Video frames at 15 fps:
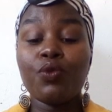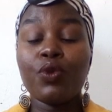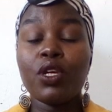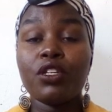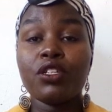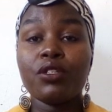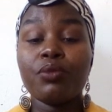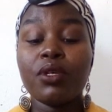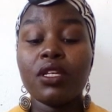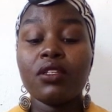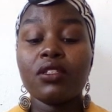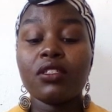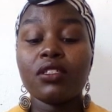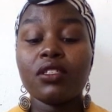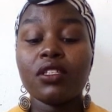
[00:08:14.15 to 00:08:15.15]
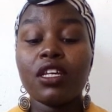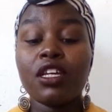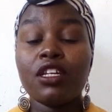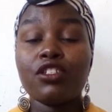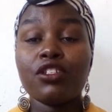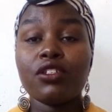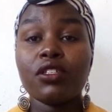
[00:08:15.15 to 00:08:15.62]
which means
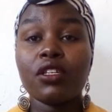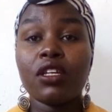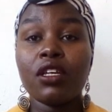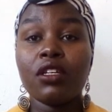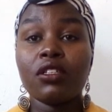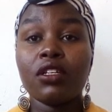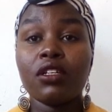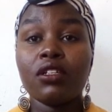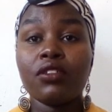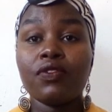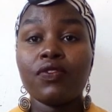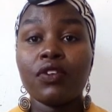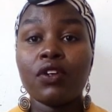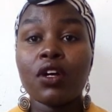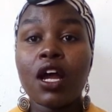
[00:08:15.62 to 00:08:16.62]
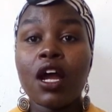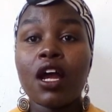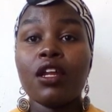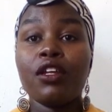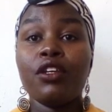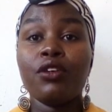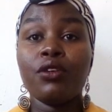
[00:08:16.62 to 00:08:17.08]
HSK stands for
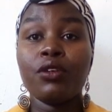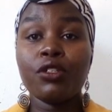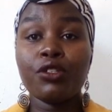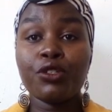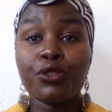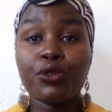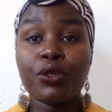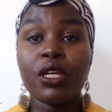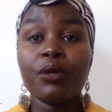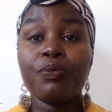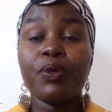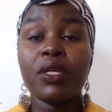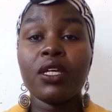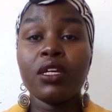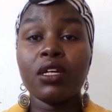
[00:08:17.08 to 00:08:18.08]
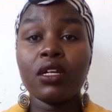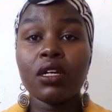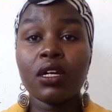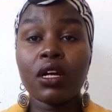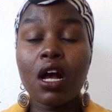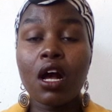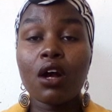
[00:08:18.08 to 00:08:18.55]
Hanyu Shui Ping
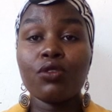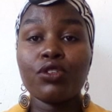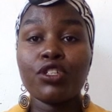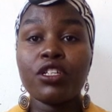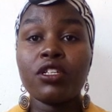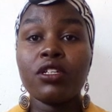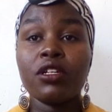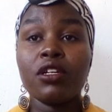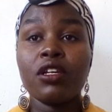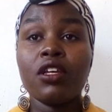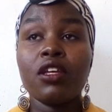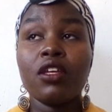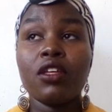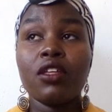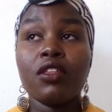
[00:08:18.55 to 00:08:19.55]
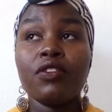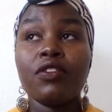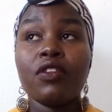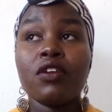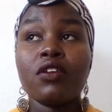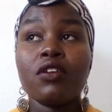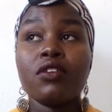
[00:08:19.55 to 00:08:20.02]
Kao Shi.
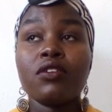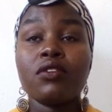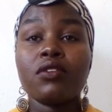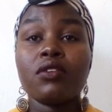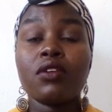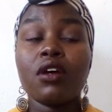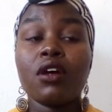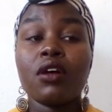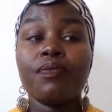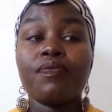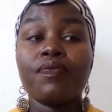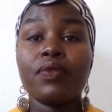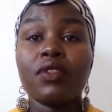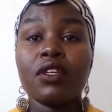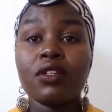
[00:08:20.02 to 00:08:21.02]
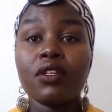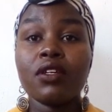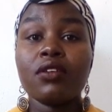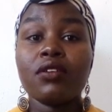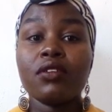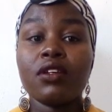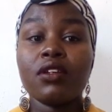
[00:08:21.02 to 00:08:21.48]
That is the
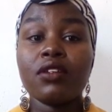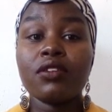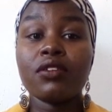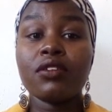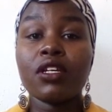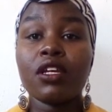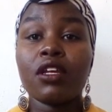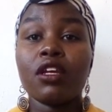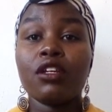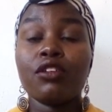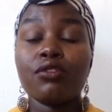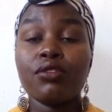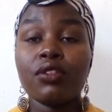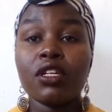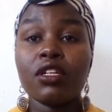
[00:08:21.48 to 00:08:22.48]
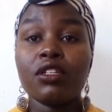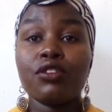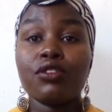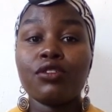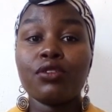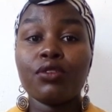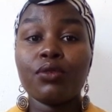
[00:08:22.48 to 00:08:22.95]
test that is taken to
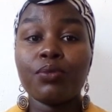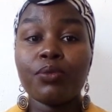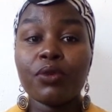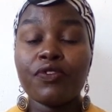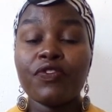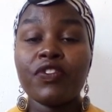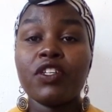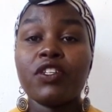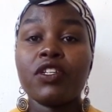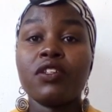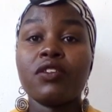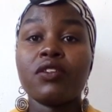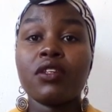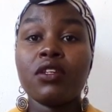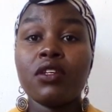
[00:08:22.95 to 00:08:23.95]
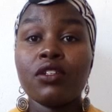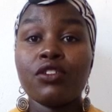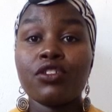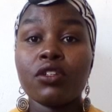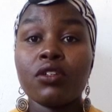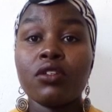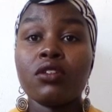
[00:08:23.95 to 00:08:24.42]
test your proficiency
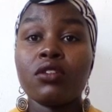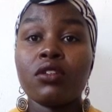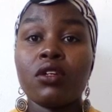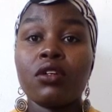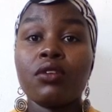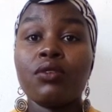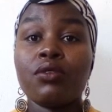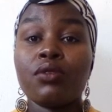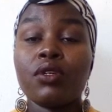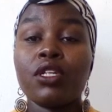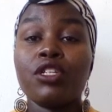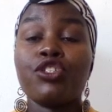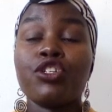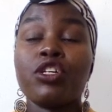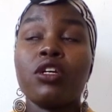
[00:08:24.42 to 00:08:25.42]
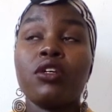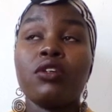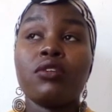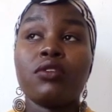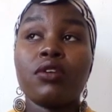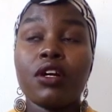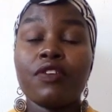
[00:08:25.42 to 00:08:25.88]
in Chinese language.
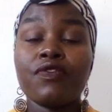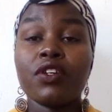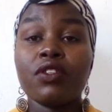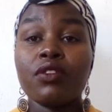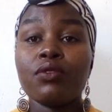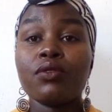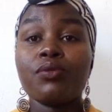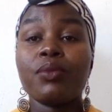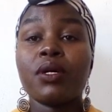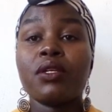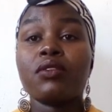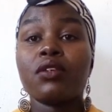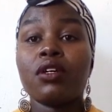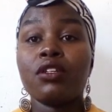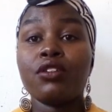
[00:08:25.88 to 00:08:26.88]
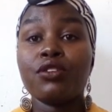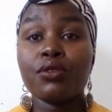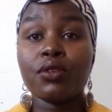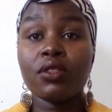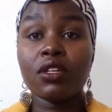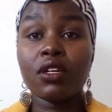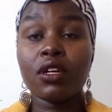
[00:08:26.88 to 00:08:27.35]
So after those months, I
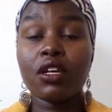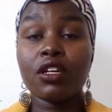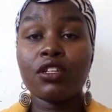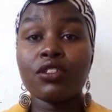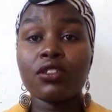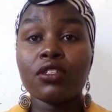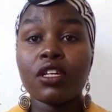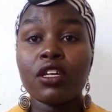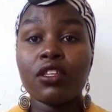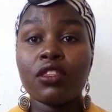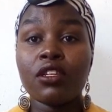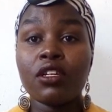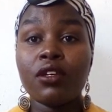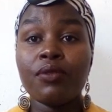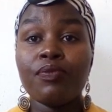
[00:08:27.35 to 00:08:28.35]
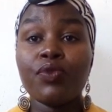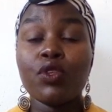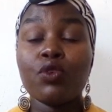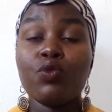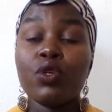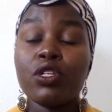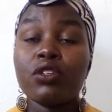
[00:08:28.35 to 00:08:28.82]
took the HSK3,
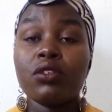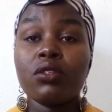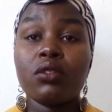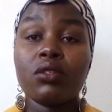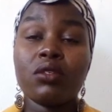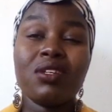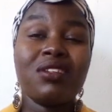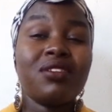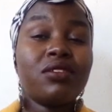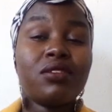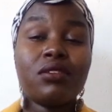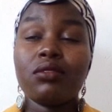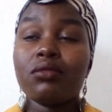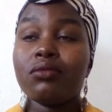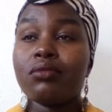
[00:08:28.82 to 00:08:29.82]
which is, it's